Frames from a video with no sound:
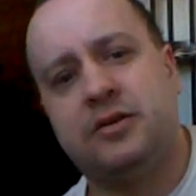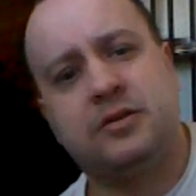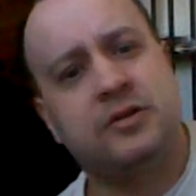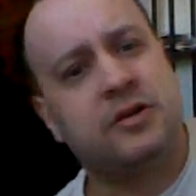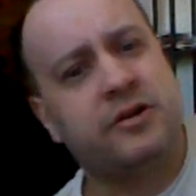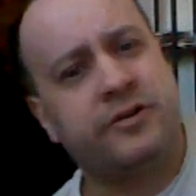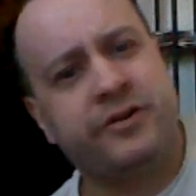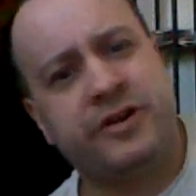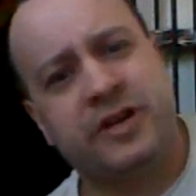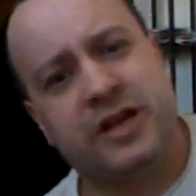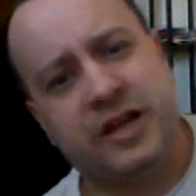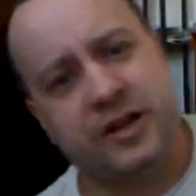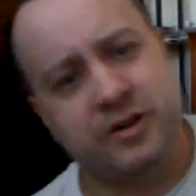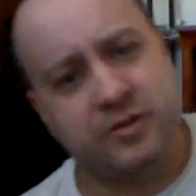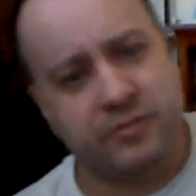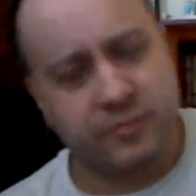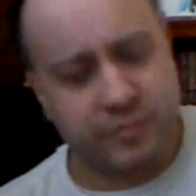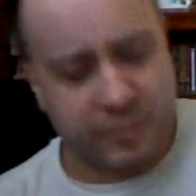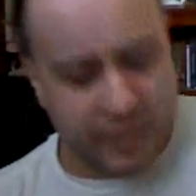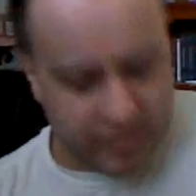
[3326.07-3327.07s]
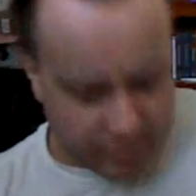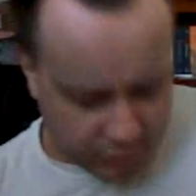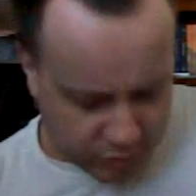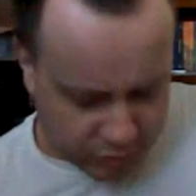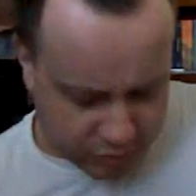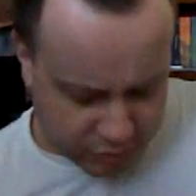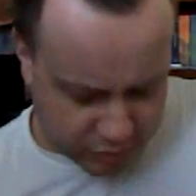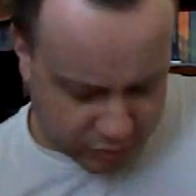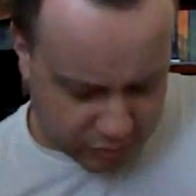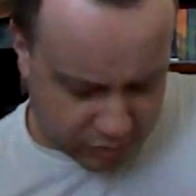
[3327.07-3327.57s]
Sorry, I don't
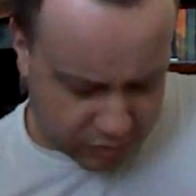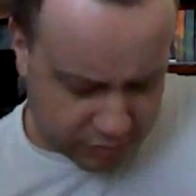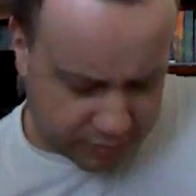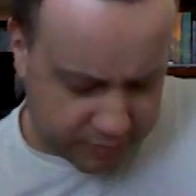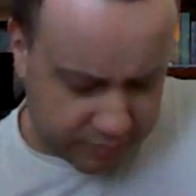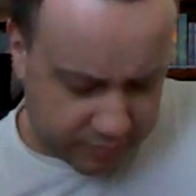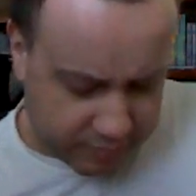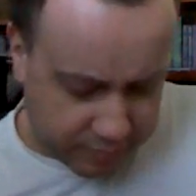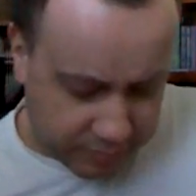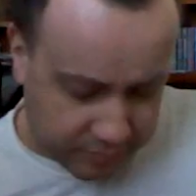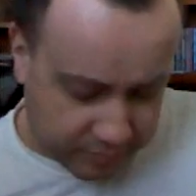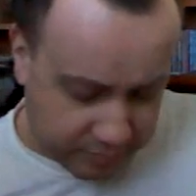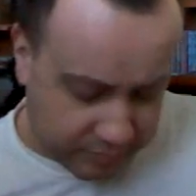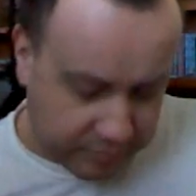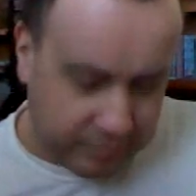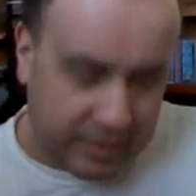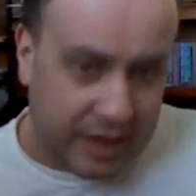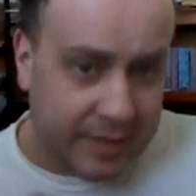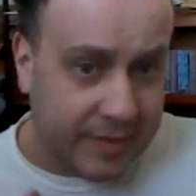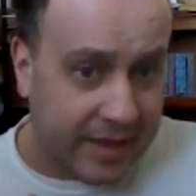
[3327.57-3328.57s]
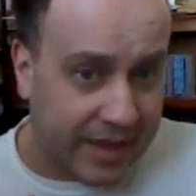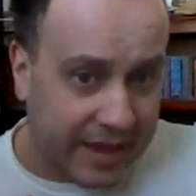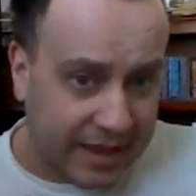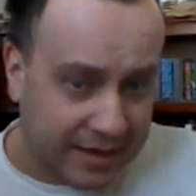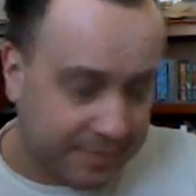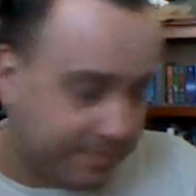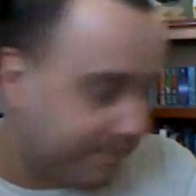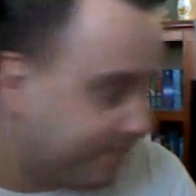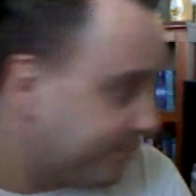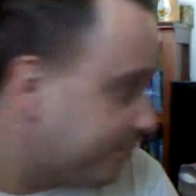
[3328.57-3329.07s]
remember. My bad.